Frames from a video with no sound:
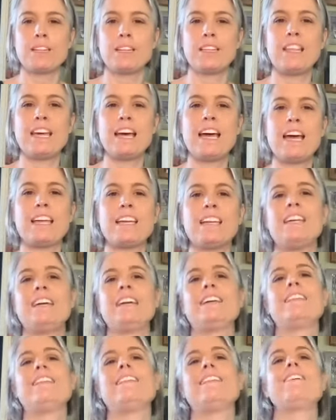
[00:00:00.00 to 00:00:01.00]
then
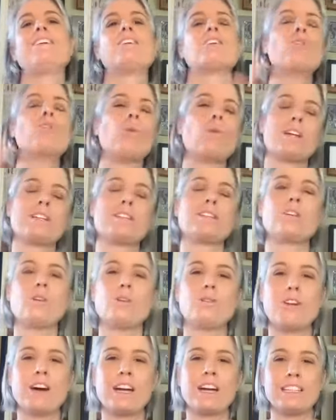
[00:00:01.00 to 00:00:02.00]
they're going to go
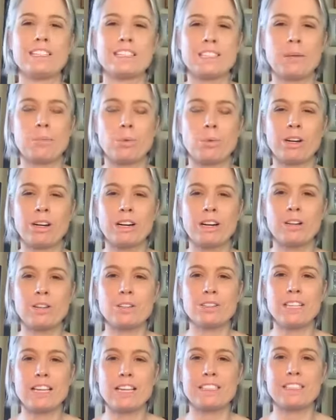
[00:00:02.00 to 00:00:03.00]
find it somewhere
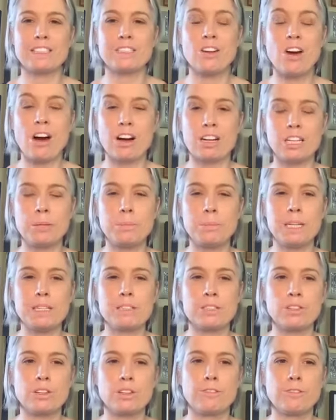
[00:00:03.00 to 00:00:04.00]
else and it's not going to be
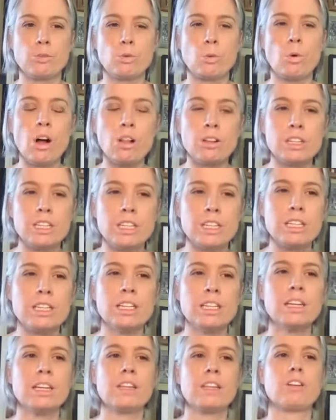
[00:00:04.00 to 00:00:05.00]
as good of quality.